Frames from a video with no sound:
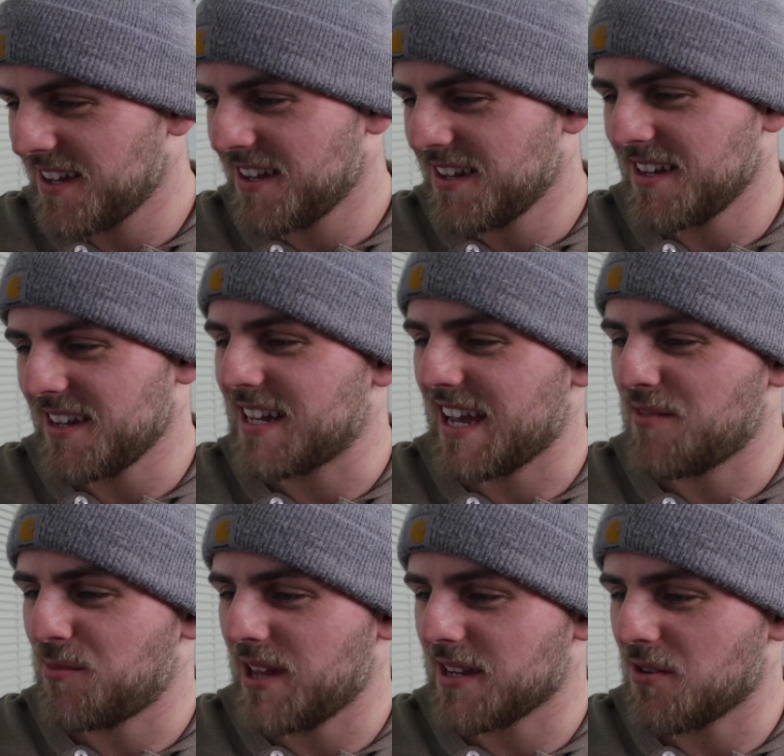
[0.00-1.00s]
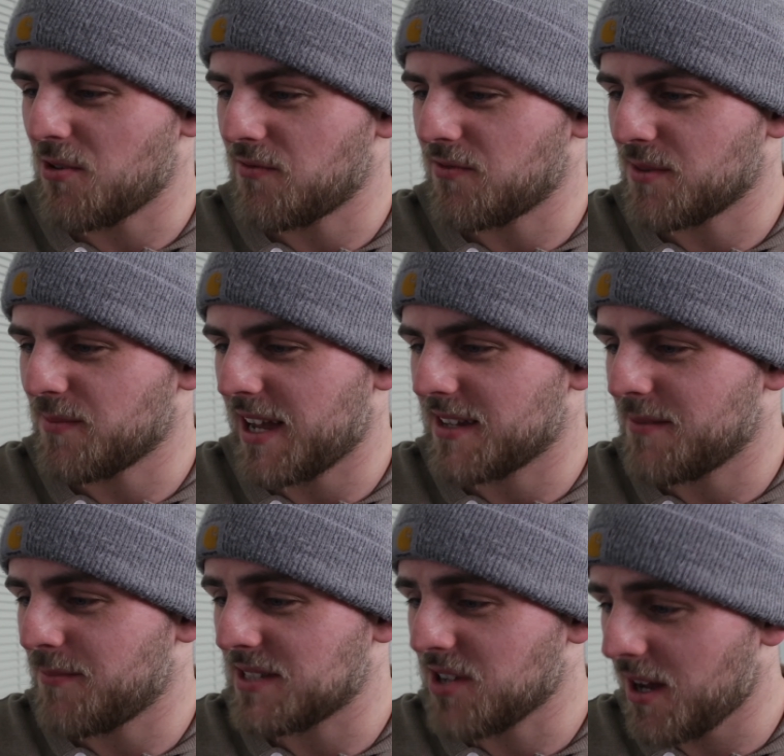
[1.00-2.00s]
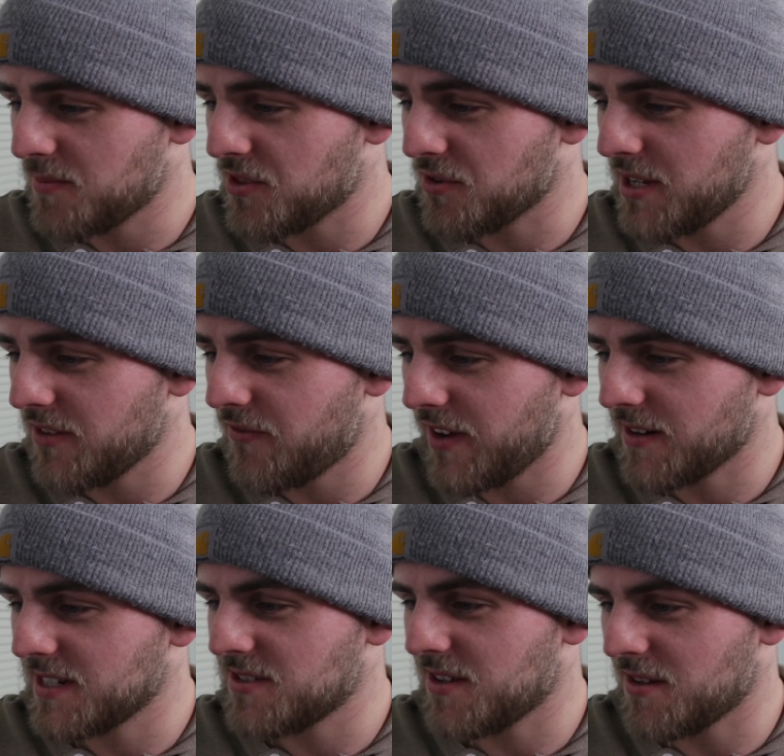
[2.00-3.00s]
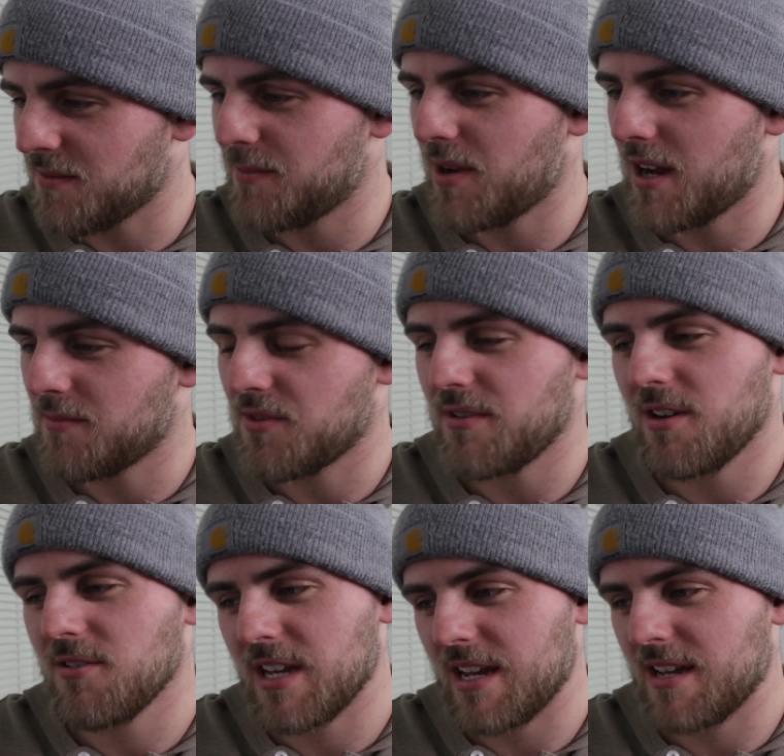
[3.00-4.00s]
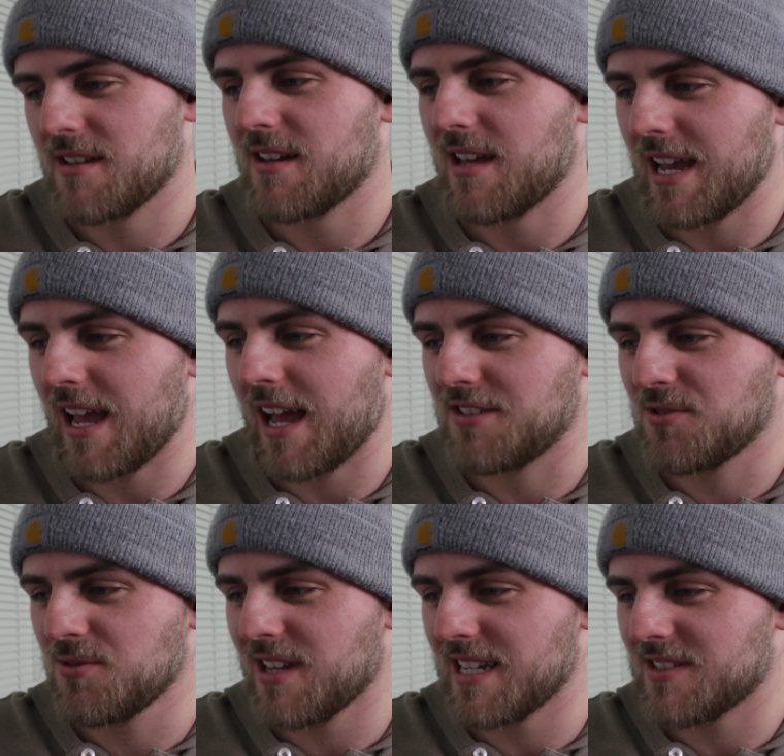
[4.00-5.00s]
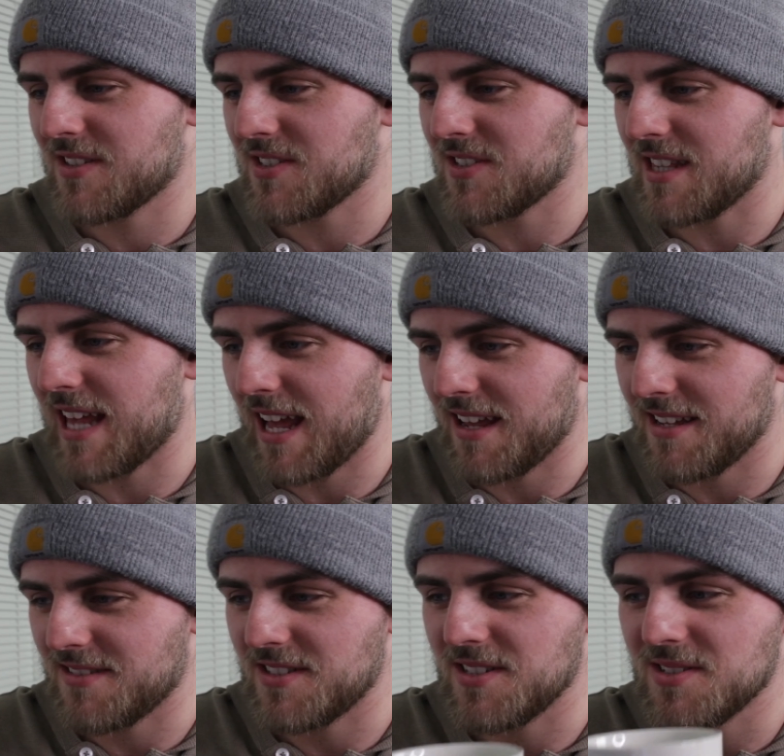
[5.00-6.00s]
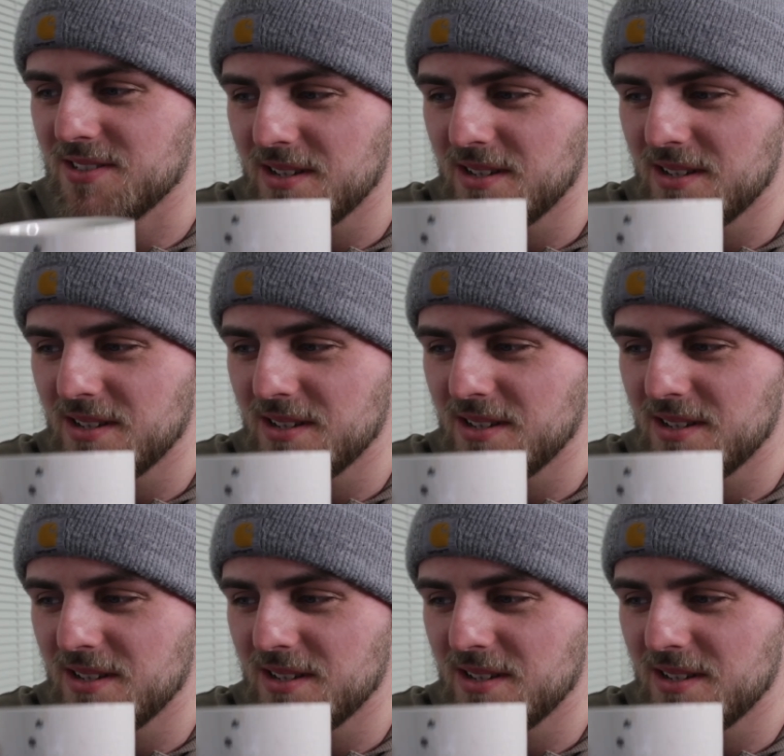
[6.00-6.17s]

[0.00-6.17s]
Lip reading: And I have Black Clover in my top 3 and Fairy Tail in my bottom 3. Okay, I do like to see that, at least.